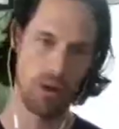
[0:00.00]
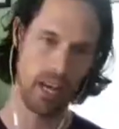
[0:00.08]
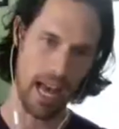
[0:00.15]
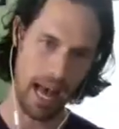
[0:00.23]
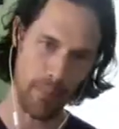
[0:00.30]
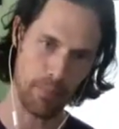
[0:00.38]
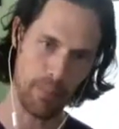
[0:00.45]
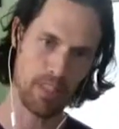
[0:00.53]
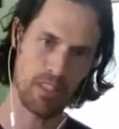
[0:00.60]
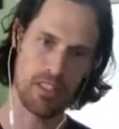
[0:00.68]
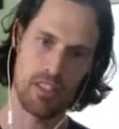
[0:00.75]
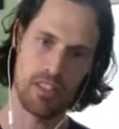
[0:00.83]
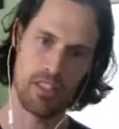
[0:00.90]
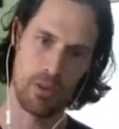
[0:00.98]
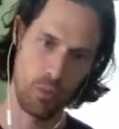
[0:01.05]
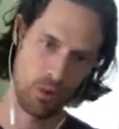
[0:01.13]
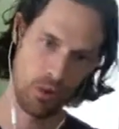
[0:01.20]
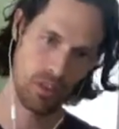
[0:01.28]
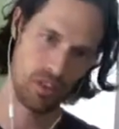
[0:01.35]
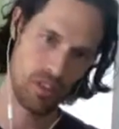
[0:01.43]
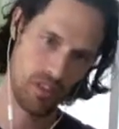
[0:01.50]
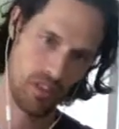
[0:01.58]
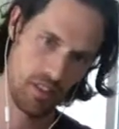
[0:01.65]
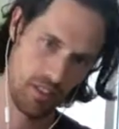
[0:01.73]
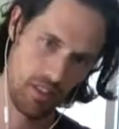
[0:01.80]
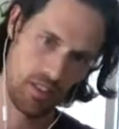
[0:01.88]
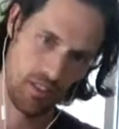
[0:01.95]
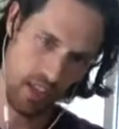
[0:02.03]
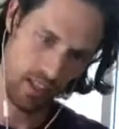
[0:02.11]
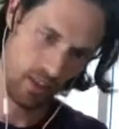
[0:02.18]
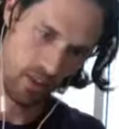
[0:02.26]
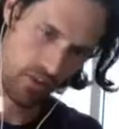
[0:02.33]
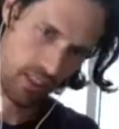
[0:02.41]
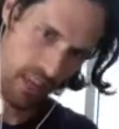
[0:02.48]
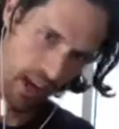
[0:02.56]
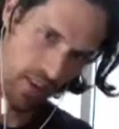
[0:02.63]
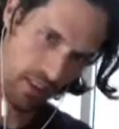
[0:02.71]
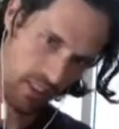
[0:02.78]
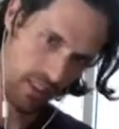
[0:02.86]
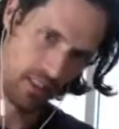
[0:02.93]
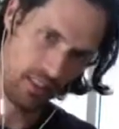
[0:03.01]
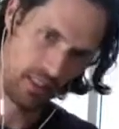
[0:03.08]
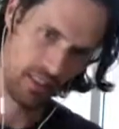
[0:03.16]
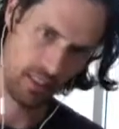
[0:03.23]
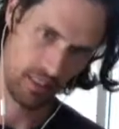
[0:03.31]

it happens, the worse you kind of go downhill.